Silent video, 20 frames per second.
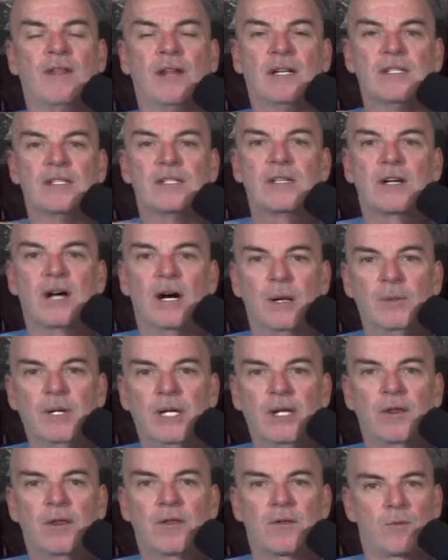that is
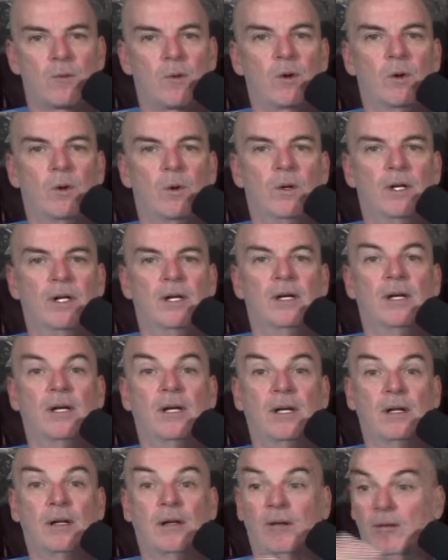coming through
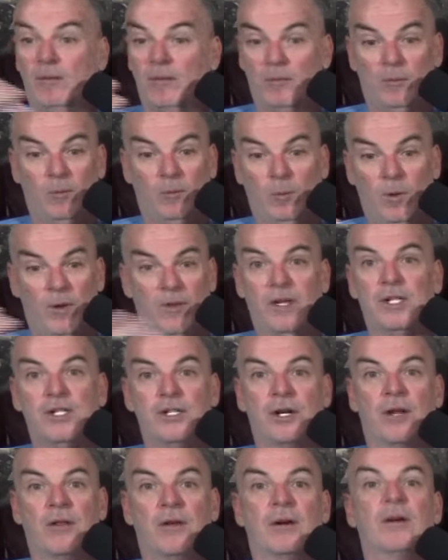with
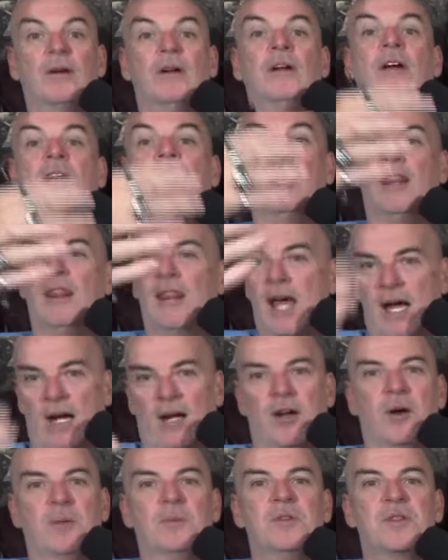each other, and
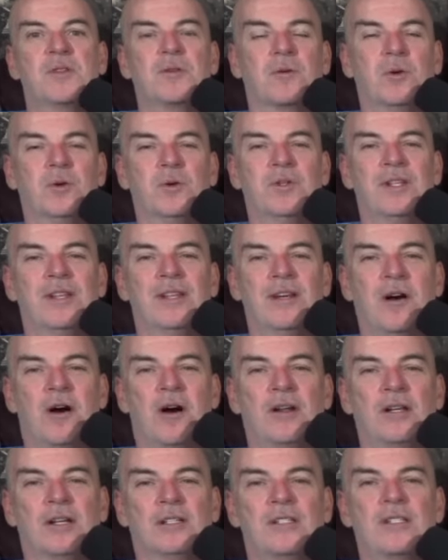that comes through to the
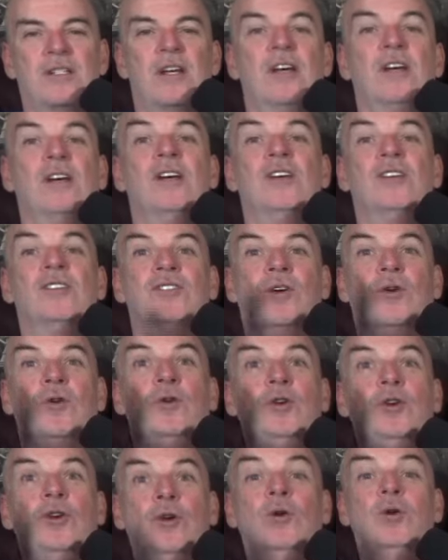audience. So
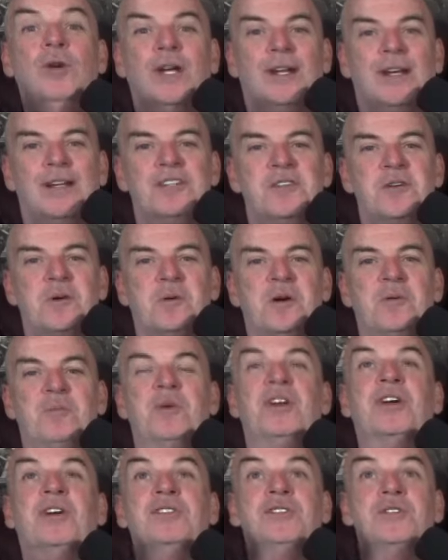you get into it
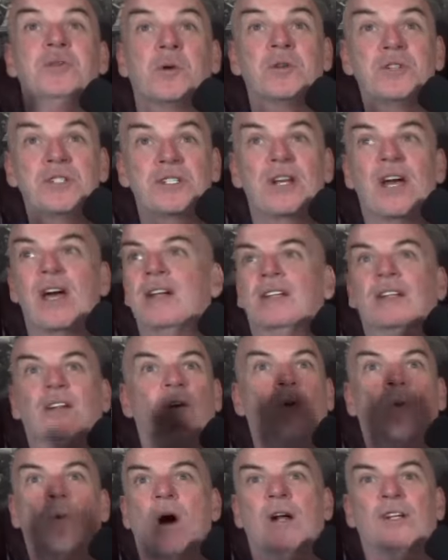because you're standing
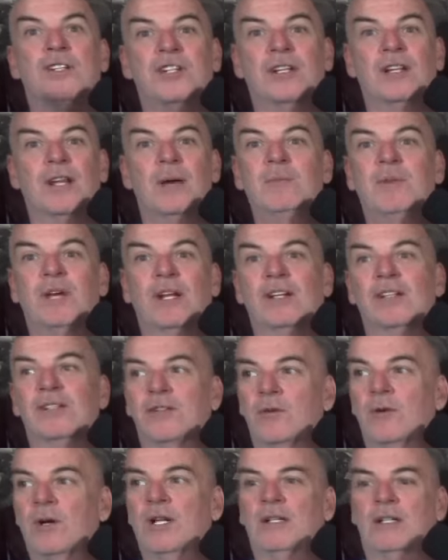there watching them get
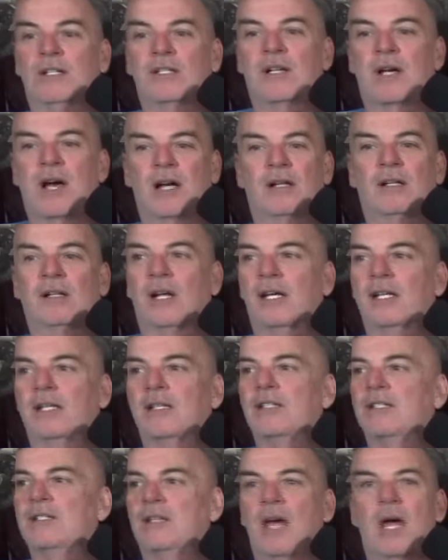into it, and it's kind of
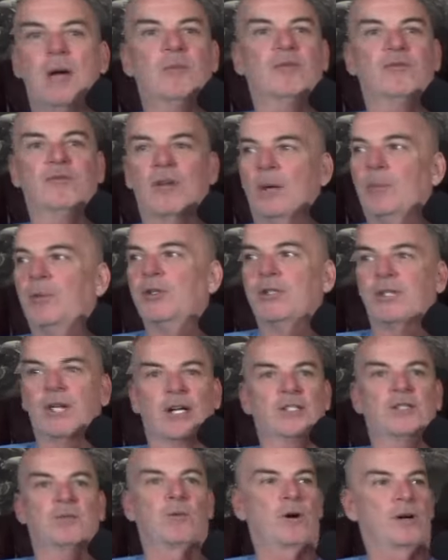like this game of double
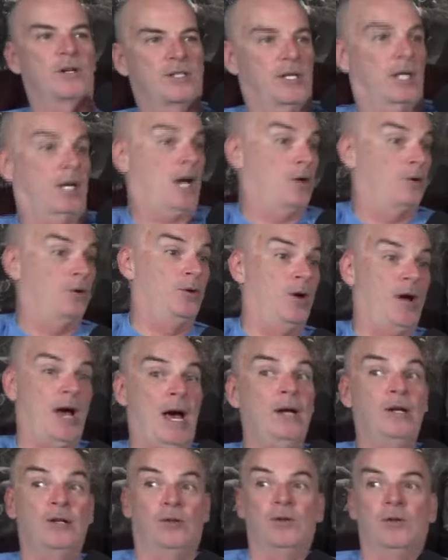dutch where it's like, I don't know
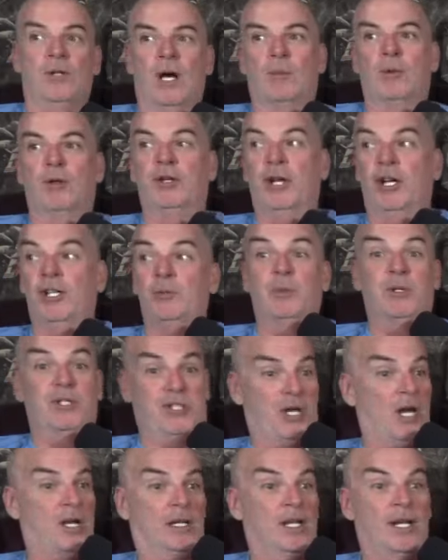how to do double dutch, but
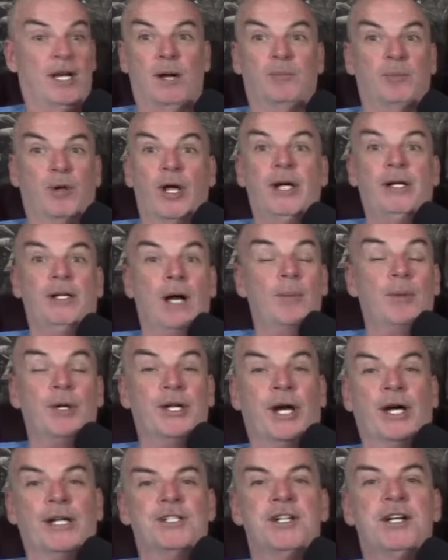suddenly I'm playing double
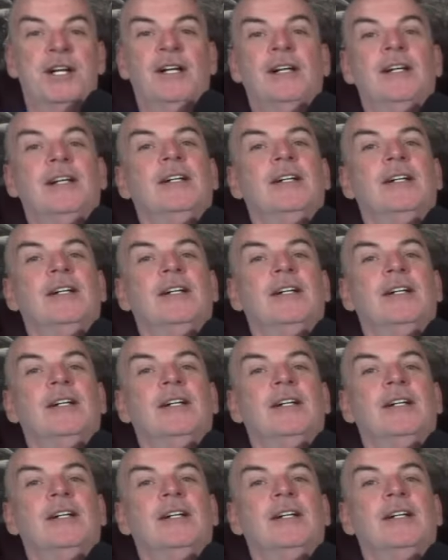dutch.